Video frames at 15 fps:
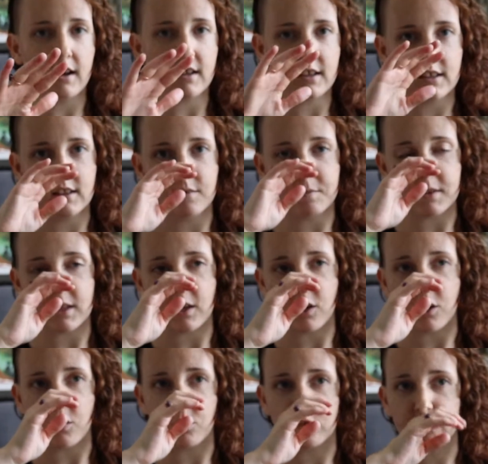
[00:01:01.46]
in the
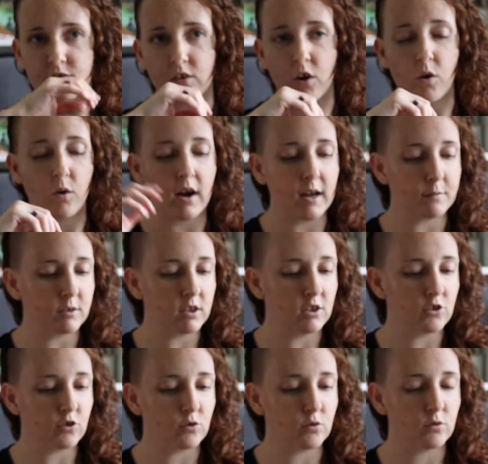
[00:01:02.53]
video. So I'm gonna
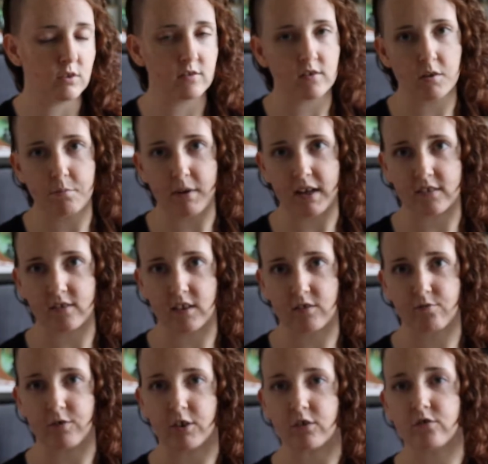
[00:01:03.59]
do this unboxing
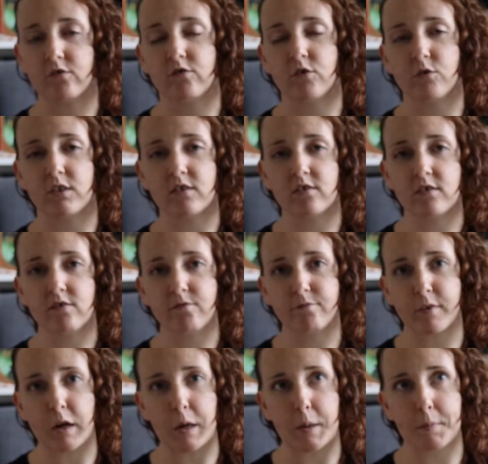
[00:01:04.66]
first. So this is
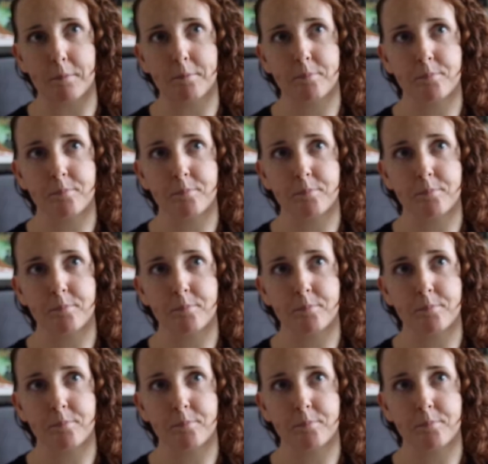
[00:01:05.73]
from,